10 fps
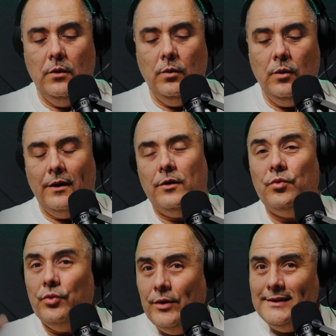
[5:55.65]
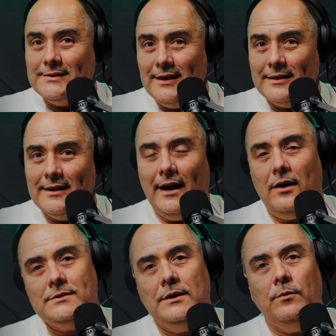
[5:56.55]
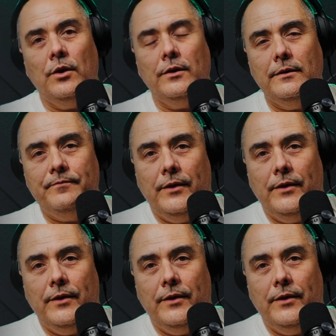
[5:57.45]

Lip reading: we want to reset the housing market,